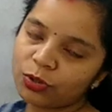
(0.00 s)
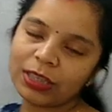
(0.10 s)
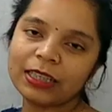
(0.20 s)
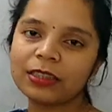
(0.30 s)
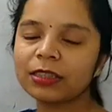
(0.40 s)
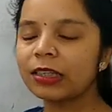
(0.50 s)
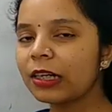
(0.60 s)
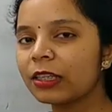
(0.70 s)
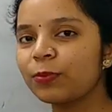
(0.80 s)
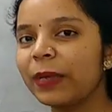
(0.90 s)
So this
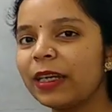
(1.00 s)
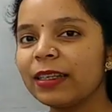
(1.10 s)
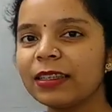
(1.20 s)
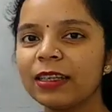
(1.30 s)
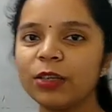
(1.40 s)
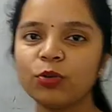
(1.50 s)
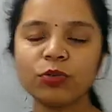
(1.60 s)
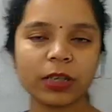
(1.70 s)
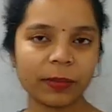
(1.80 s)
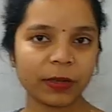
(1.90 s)
Tux Paint is a
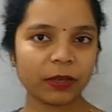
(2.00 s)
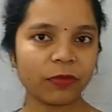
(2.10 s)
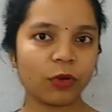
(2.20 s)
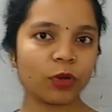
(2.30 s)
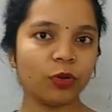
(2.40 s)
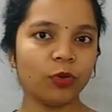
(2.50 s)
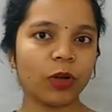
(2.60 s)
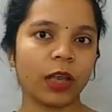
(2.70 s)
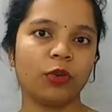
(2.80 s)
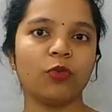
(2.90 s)
new chapter for
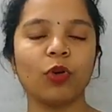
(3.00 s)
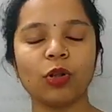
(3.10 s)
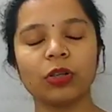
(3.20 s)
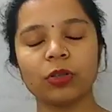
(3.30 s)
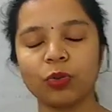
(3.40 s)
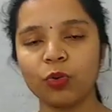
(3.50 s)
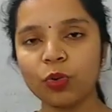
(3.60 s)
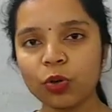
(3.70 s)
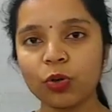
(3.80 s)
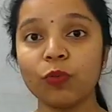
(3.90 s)
you, and you all
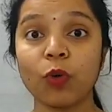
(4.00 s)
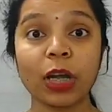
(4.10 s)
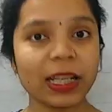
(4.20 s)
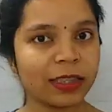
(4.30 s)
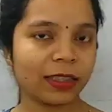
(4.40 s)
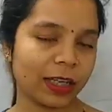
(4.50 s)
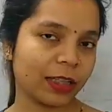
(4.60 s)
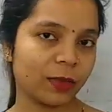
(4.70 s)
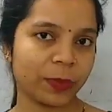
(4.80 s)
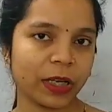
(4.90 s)
don't know what is
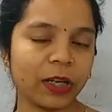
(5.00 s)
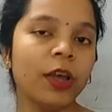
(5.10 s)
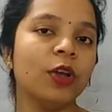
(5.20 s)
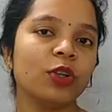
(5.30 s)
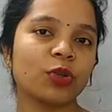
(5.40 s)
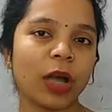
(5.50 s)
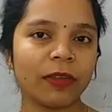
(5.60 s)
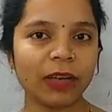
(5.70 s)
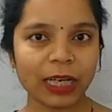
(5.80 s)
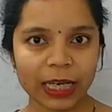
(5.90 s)
Tux Paint. So
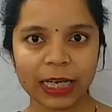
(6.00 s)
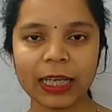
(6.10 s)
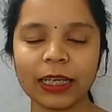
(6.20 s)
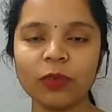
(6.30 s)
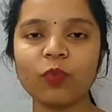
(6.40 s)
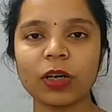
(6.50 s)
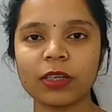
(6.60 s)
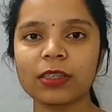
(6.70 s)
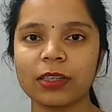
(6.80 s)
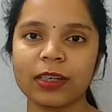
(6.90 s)
I will tell here
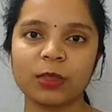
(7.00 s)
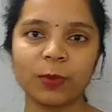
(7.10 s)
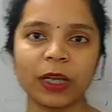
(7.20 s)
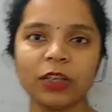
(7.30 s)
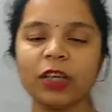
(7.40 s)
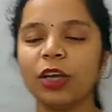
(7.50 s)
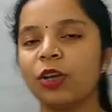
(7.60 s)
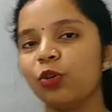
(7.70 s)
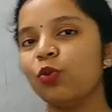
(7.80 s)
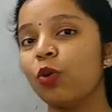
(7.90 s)
what is Tux Paint.
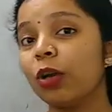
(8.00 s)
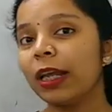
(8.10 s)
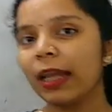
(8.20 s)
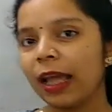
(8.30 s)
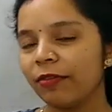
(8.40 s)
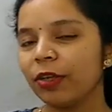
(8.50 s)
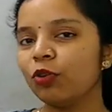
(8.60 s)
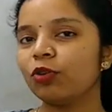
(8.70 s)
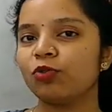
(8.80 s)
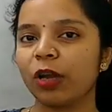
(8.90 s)
You all are
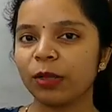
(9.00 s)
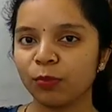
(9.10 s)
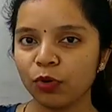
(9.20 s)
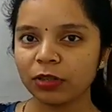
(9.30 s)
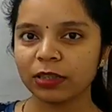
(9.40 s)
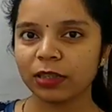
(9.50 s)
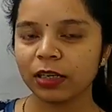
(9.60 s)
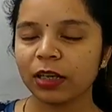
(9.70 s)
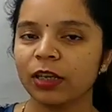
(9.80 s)
having your drawing books.